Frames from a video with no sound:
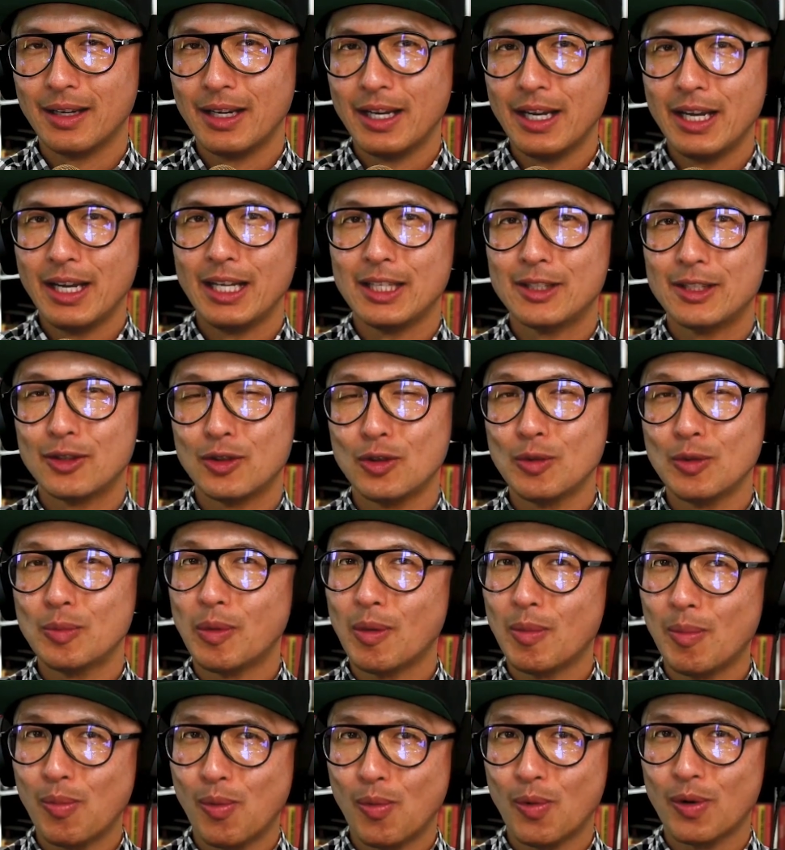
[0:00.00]
it's super
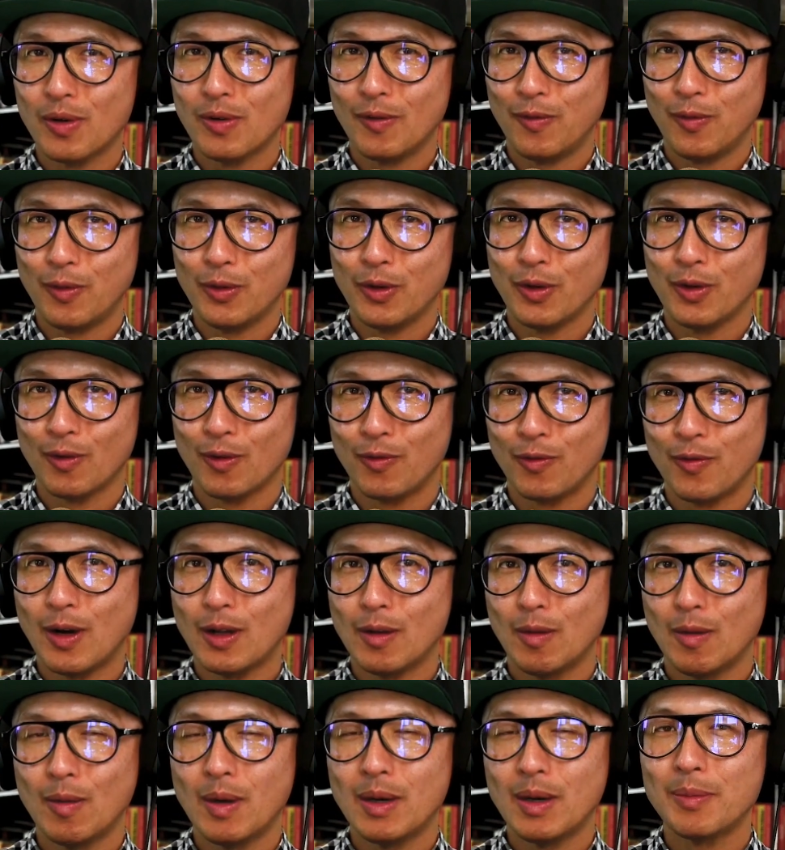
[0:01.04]
important for you to
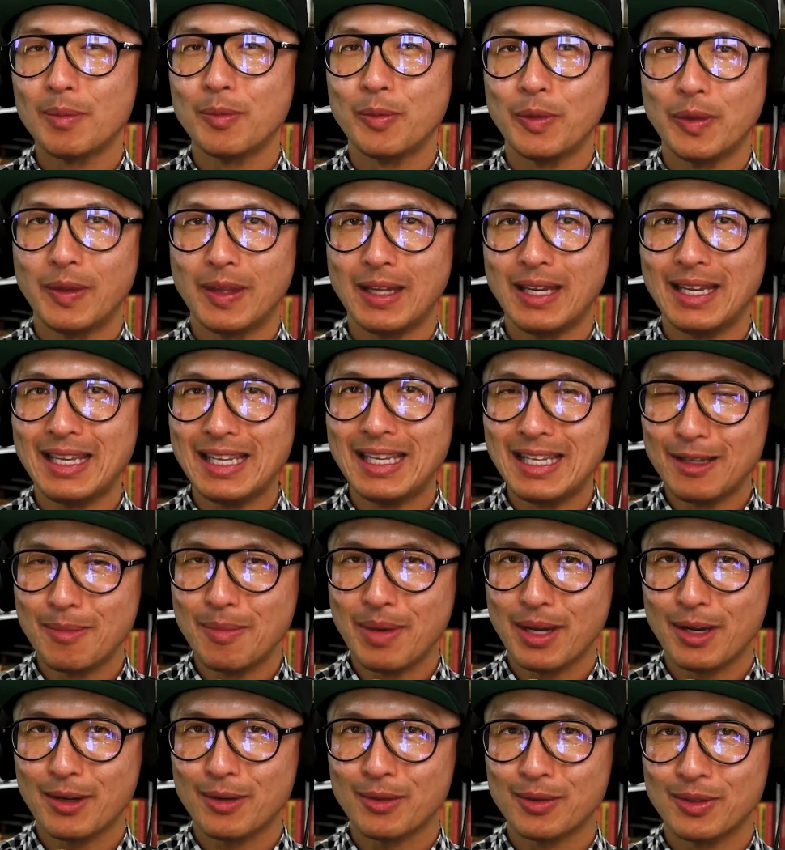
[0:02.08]
follow up with an
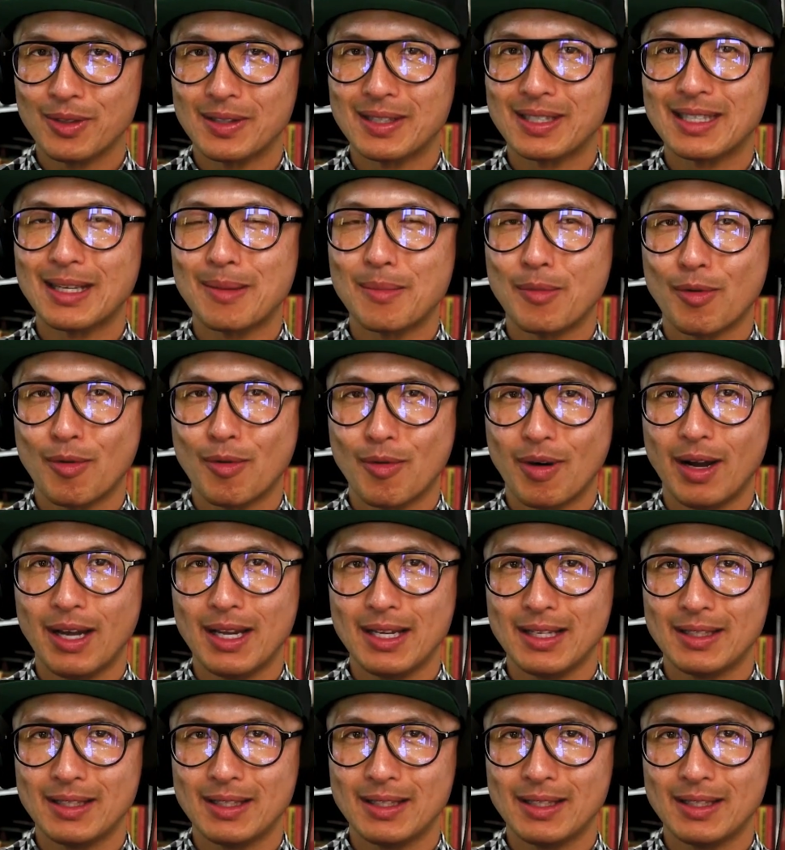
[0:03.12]
email to summarize